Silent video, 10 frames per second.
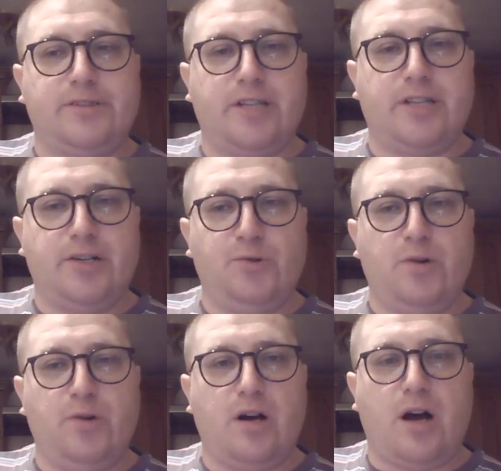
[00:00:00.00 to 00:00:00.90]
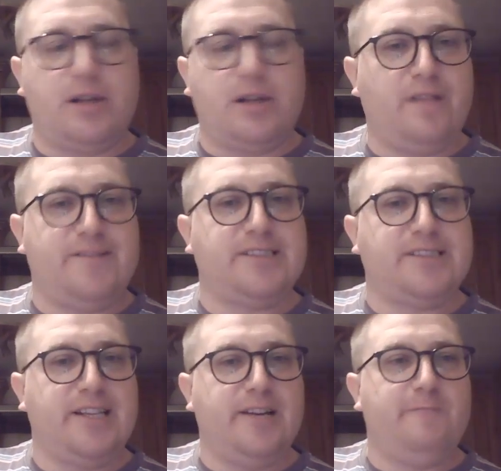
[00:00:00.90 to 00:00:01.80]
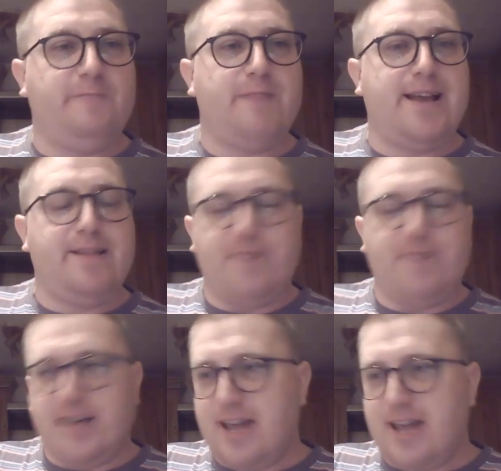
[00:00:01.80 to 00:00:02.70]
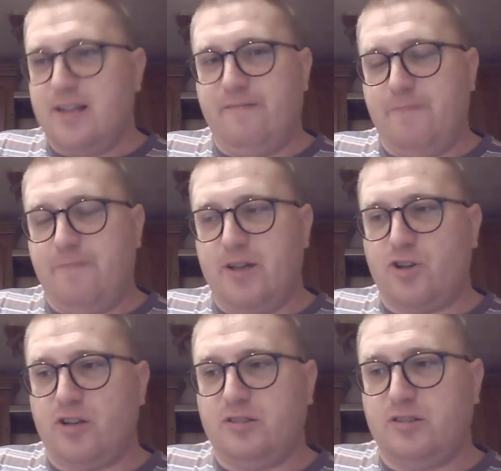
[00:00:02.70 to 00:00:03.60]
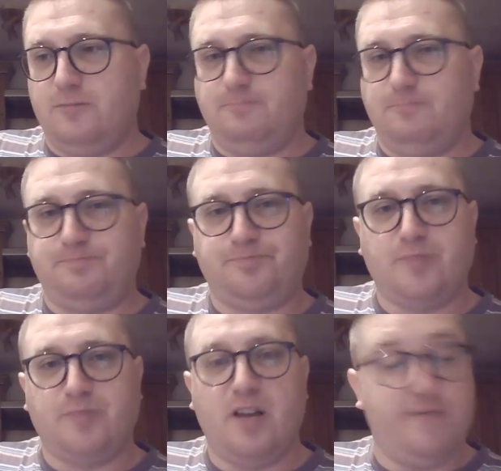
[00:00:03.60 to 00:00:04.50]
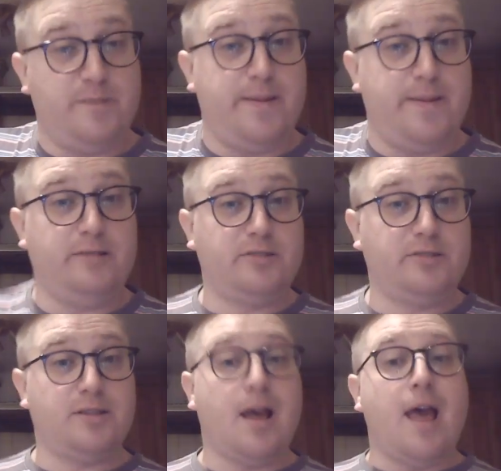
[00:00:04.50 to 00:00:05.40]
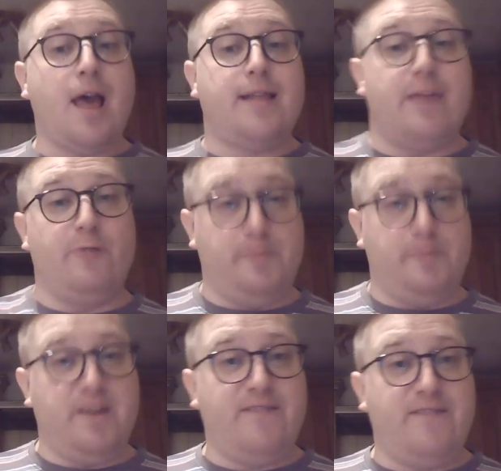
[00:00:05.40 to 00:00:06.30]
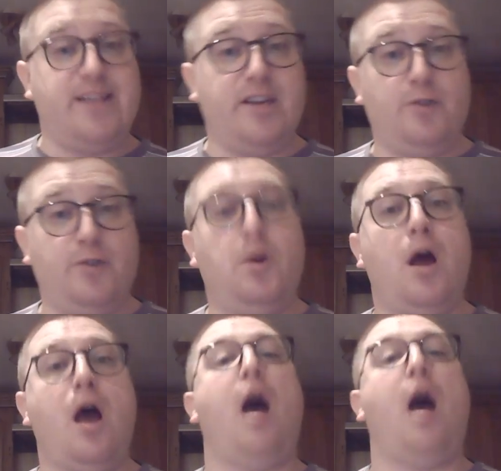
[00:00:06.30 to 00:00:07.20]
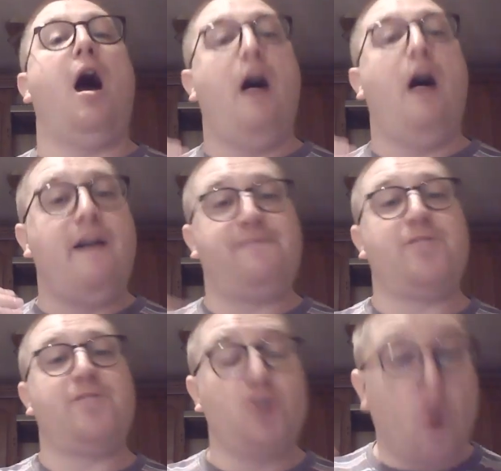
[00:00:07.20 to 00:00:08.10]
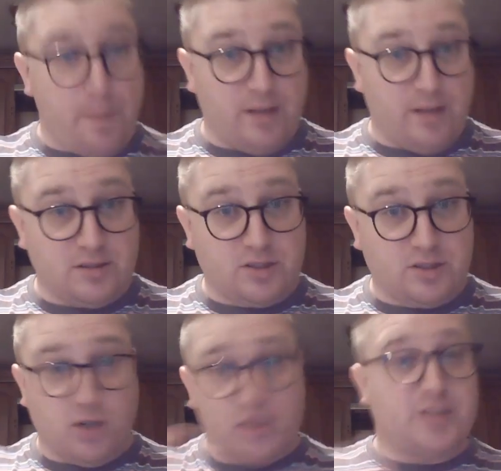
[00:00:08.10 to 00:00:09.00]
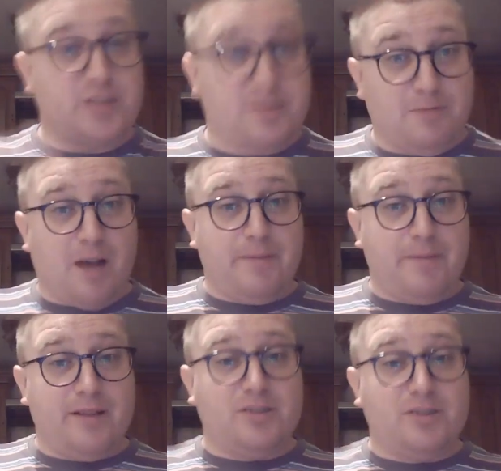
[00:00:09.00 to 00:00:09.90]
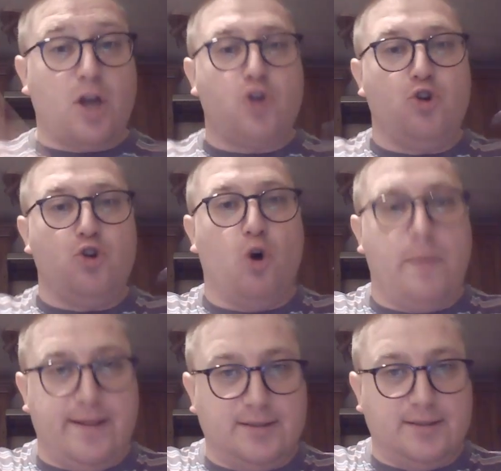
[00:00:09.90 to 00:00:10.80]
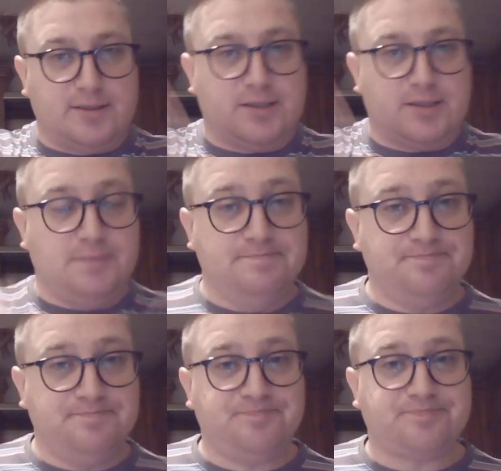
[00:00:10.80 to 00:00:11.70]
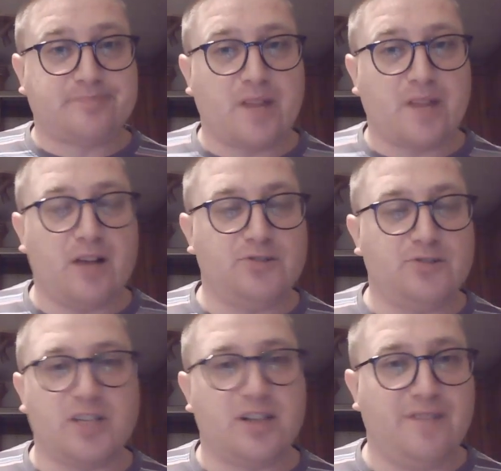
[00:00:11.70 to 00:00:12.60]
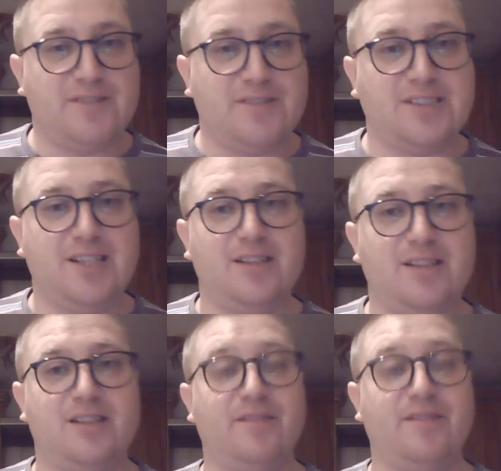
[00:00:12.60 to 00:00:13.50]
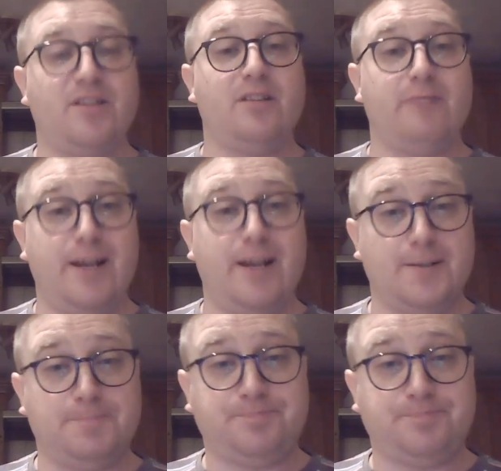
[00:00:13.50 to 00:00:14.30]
So I'd love to see them, and if I get enough pictures of your builds, there will be a video of your builds, not just my builds, your builds. And so I'd love to do that.